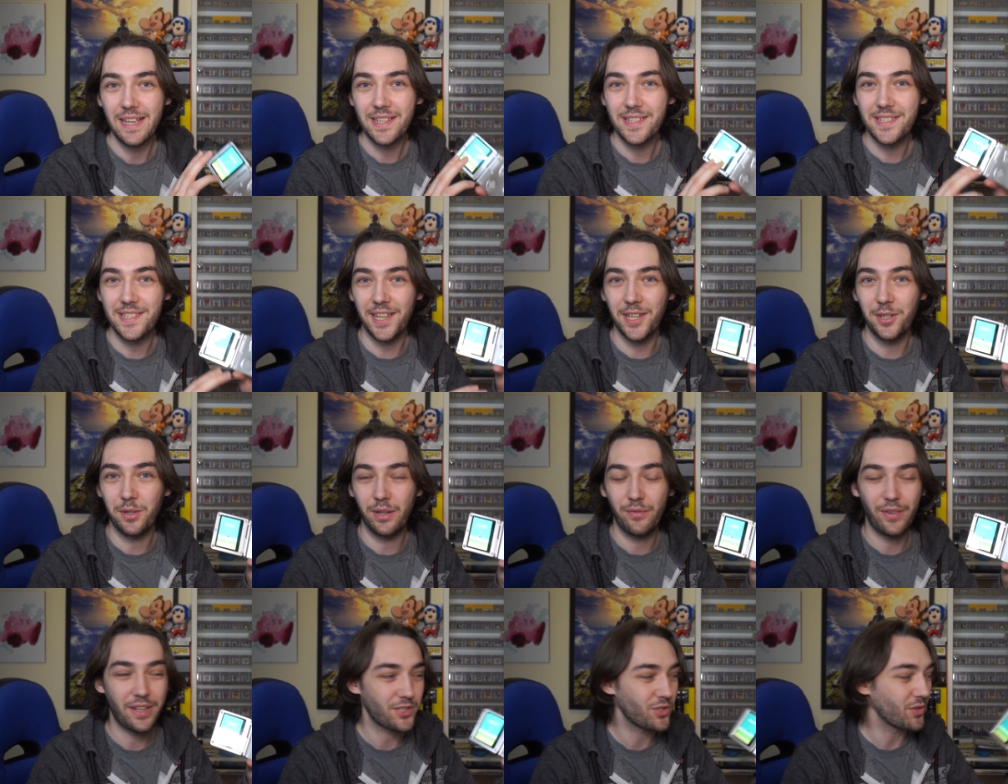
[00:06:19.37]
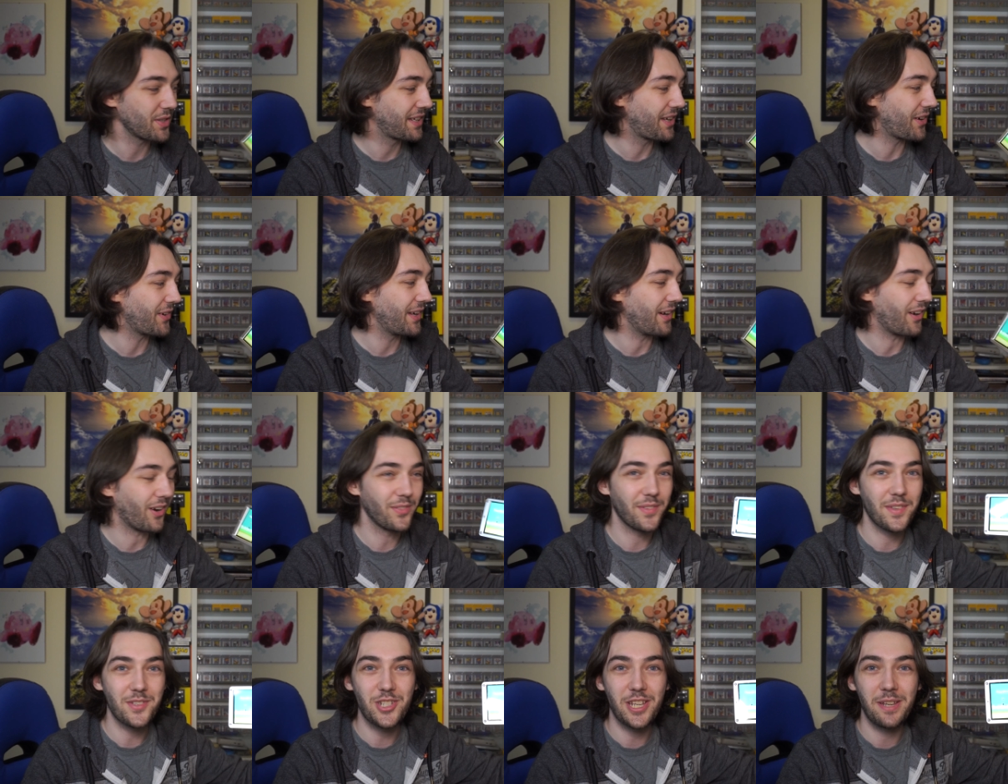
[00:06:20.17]
so I've actually got it
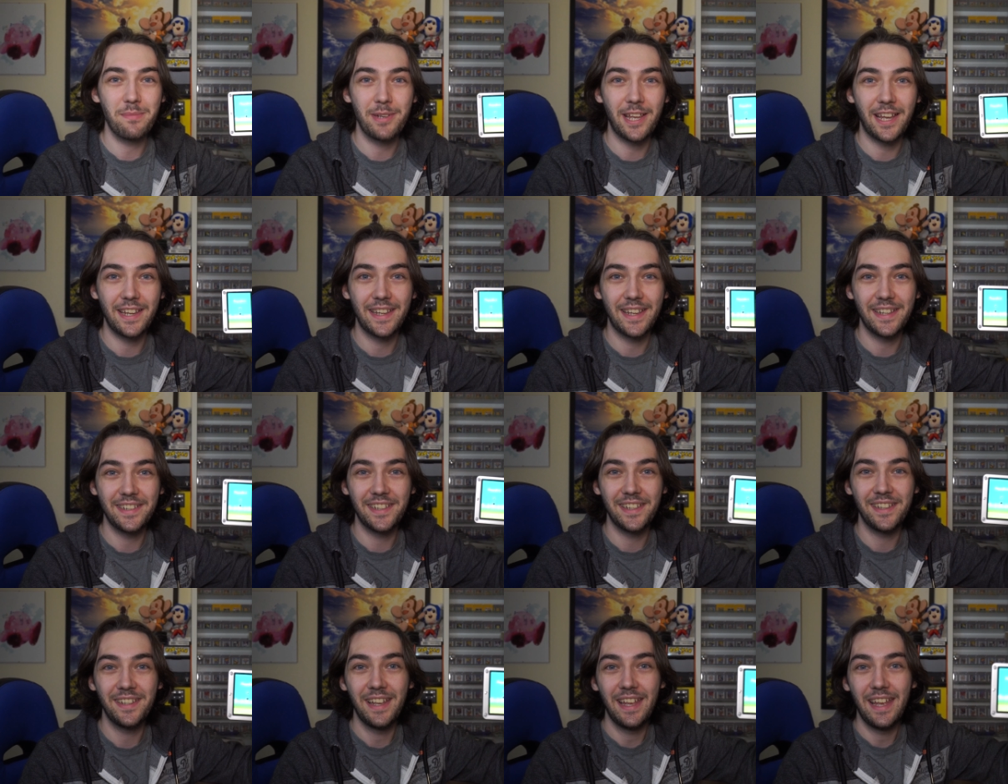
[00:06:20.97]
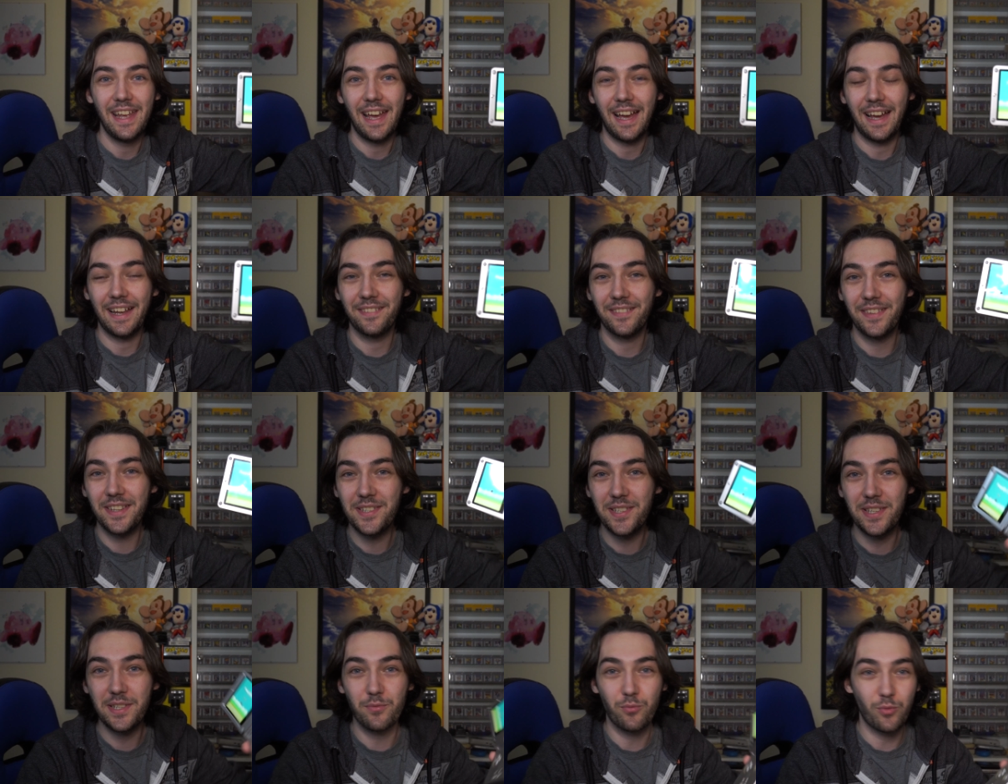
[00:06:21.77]
on the GBA here, and
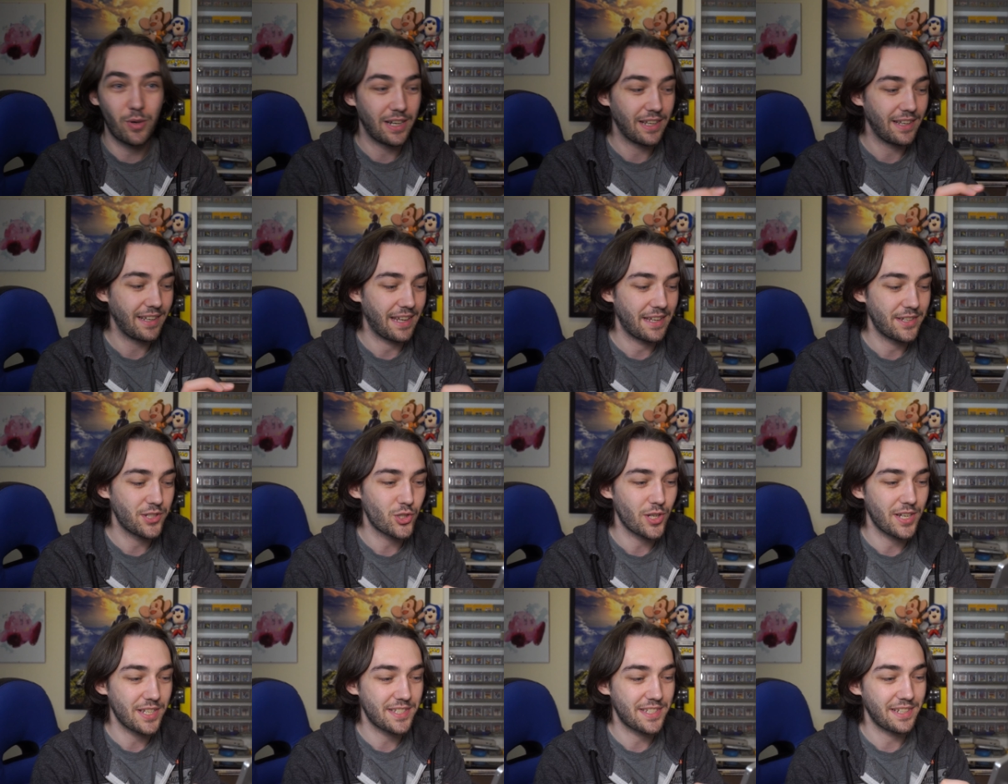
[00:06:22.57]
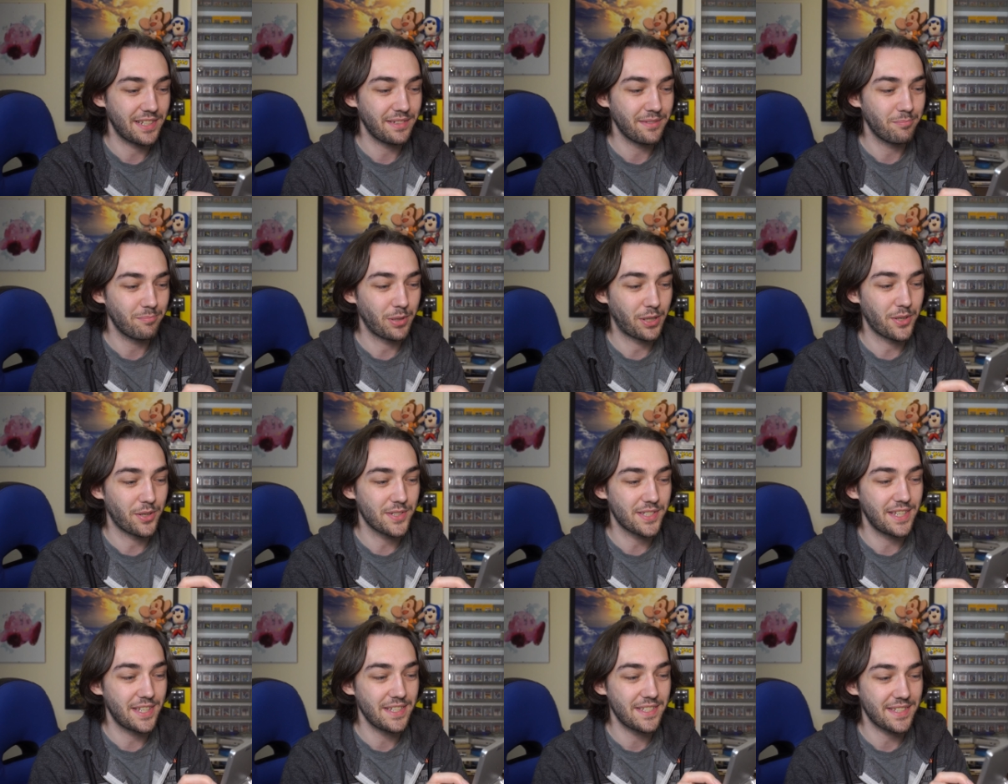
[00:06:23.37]
this is really interesting
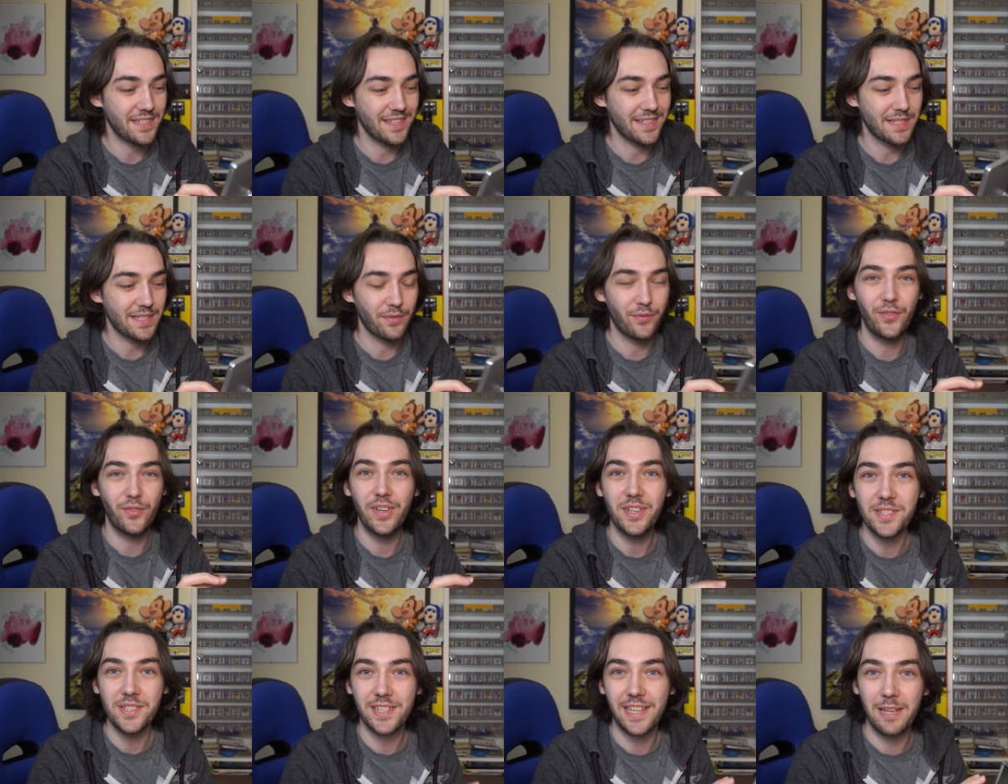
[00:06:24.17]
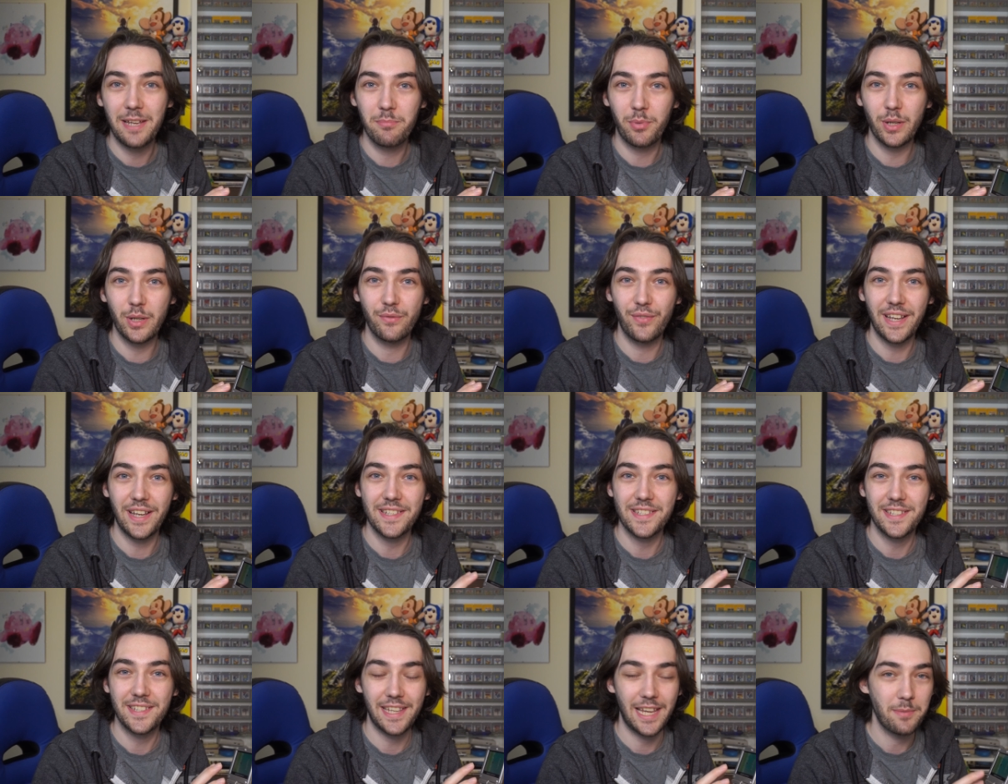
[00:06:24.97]
because this is the first Game Boy
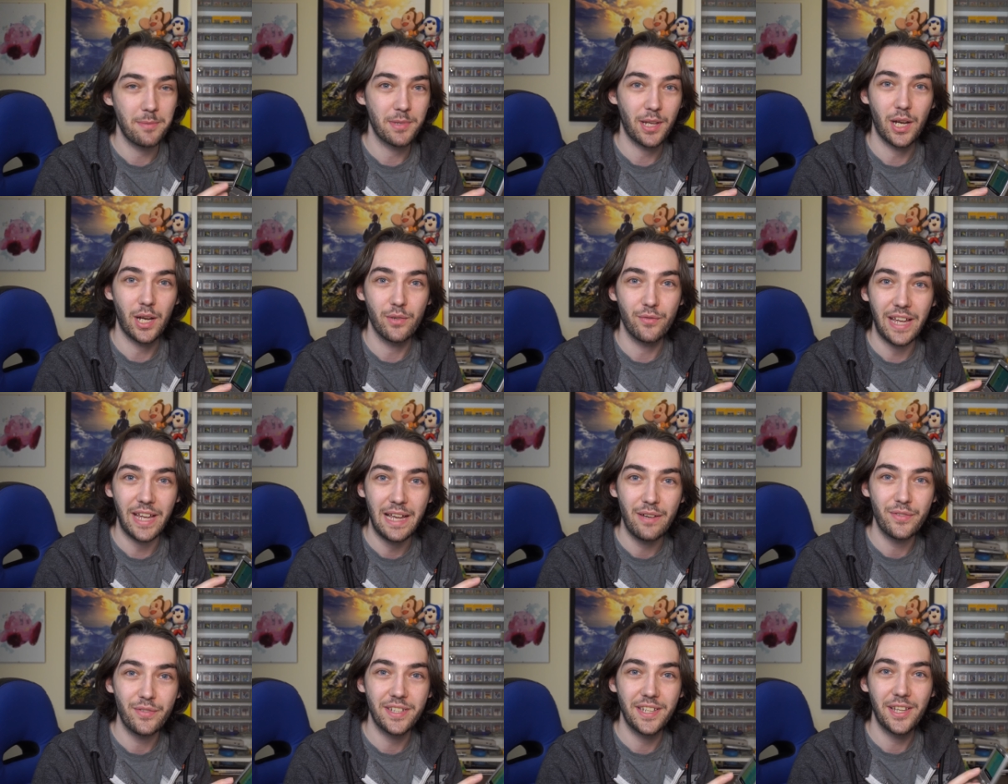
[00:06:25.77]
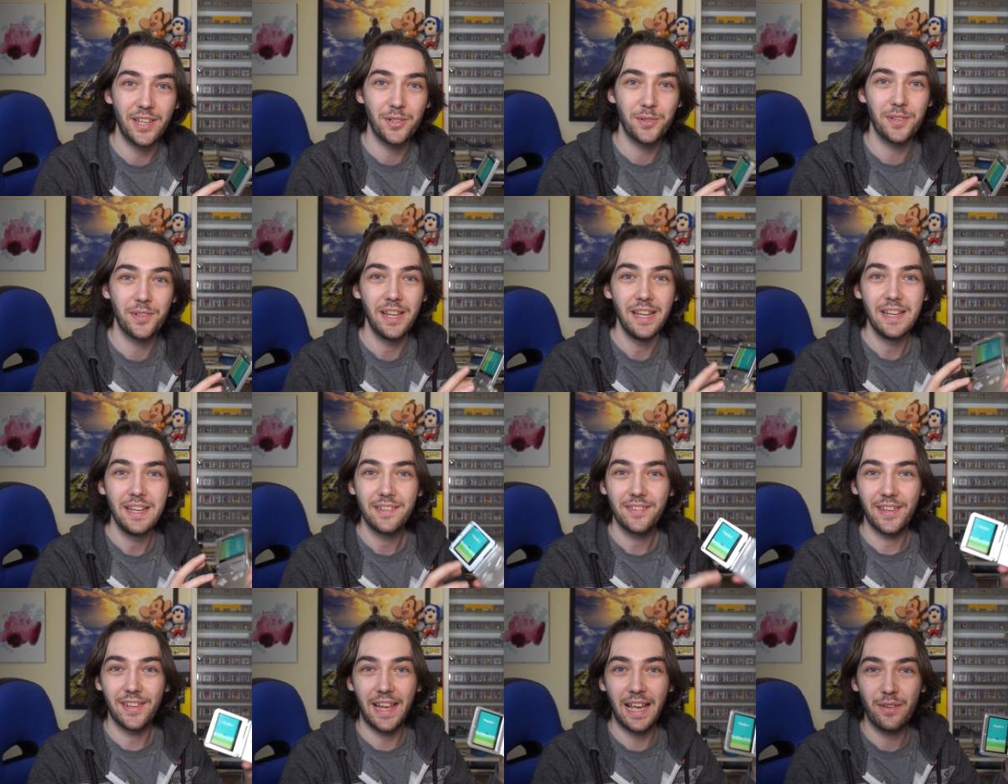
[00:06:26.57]
Advance game that I've ever known
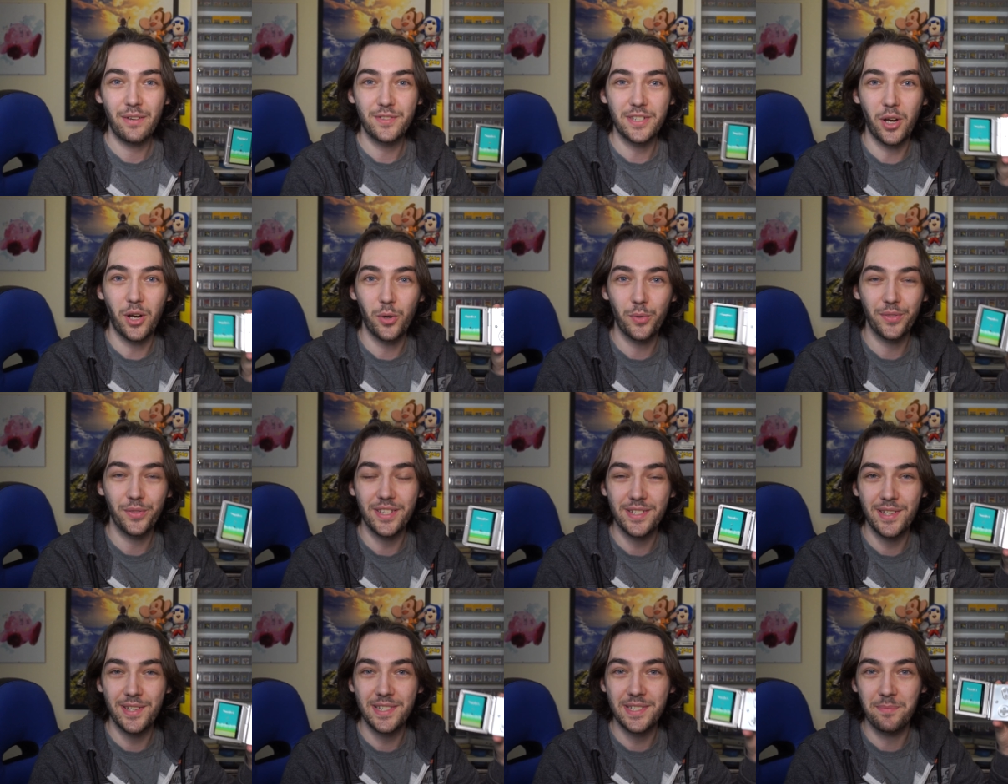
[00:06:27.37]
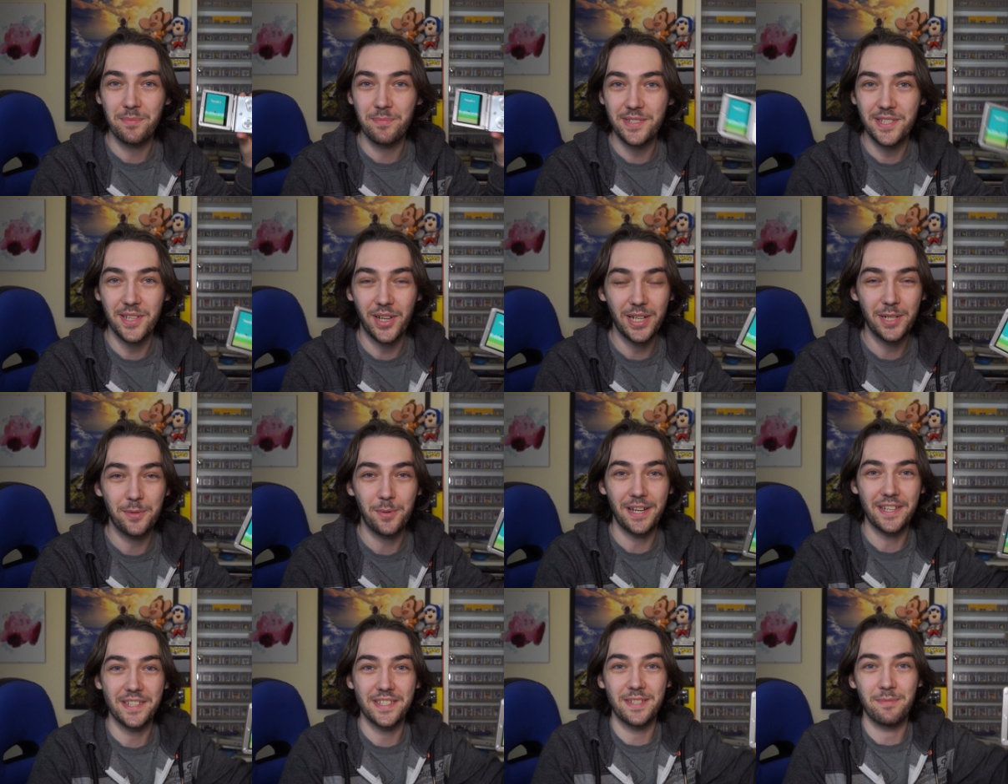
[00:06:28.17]
They have to hold the system
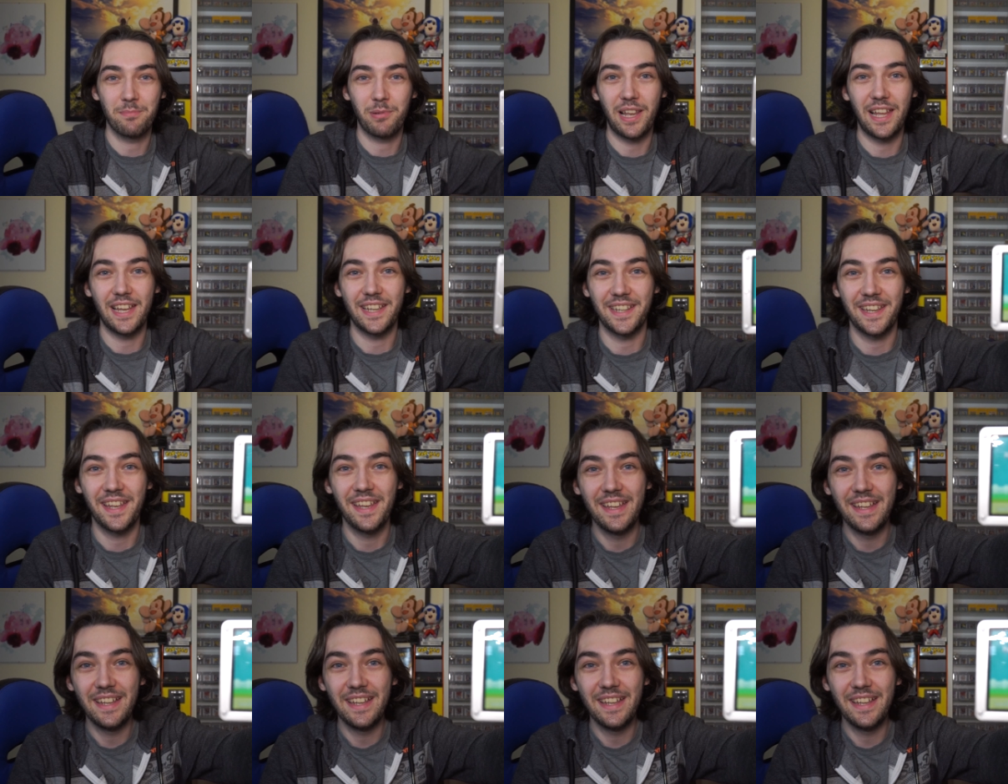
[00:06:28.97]
sideways to play.